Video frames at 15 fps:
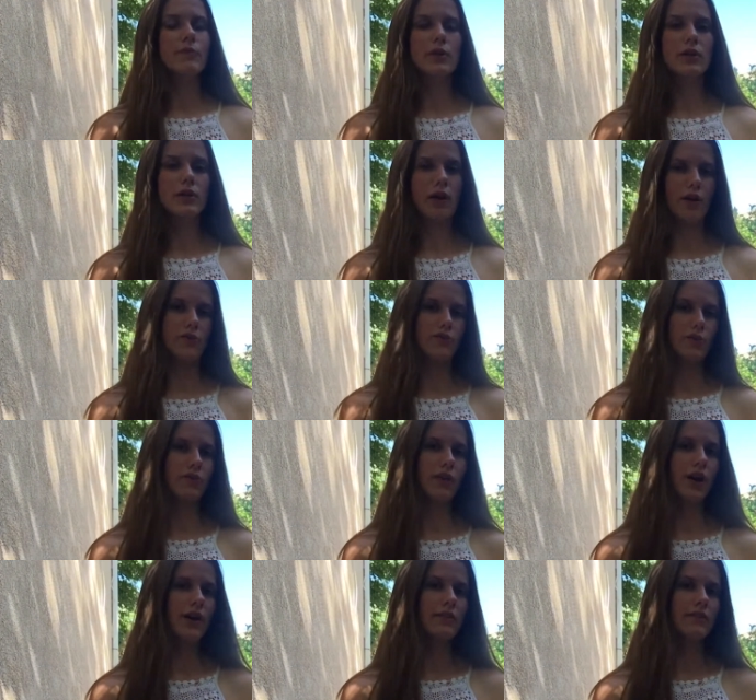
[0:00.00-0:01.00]
cause root
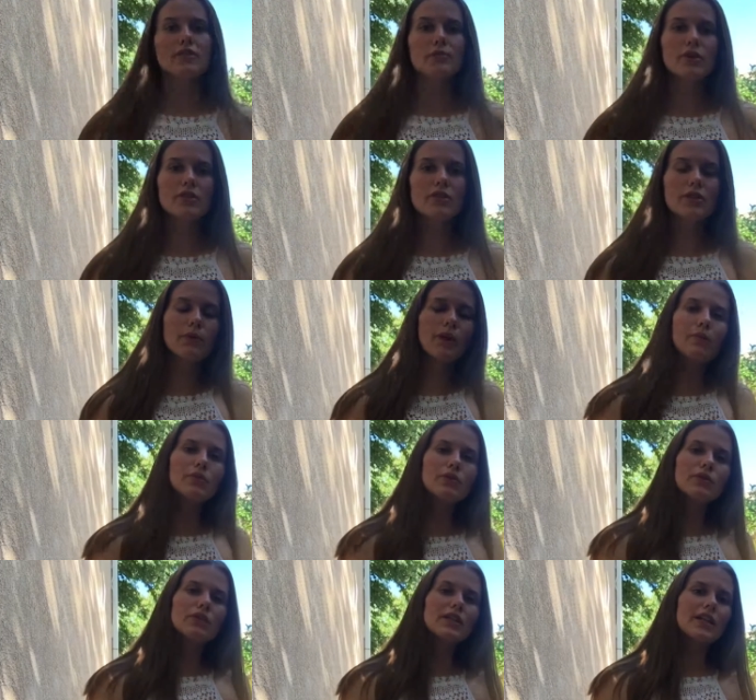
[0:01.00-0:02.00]
rot. So mostly what I'm
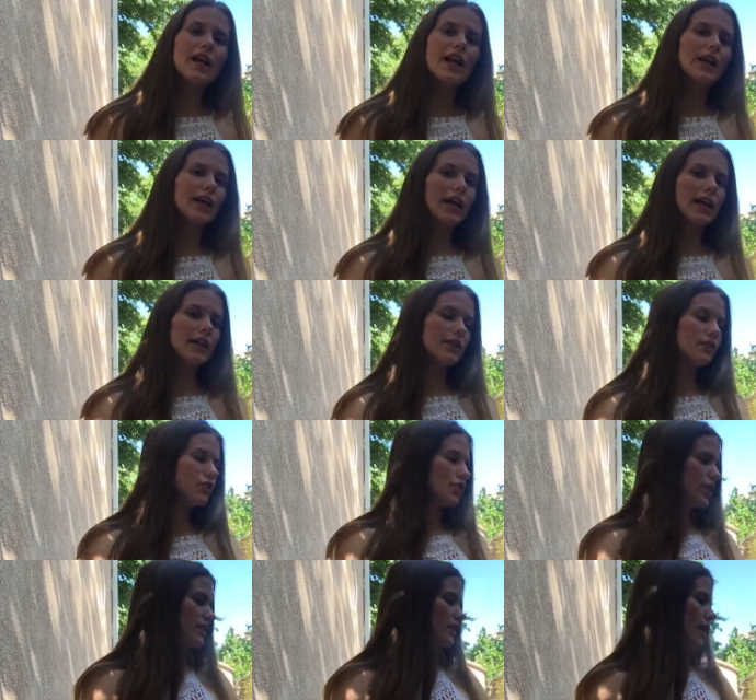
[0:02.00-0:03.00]
doing today is
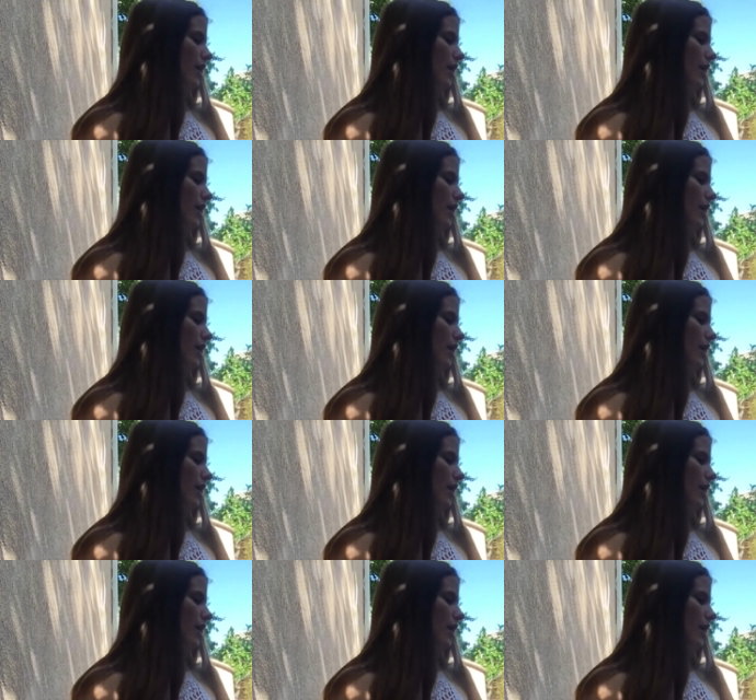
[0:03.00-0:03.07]
just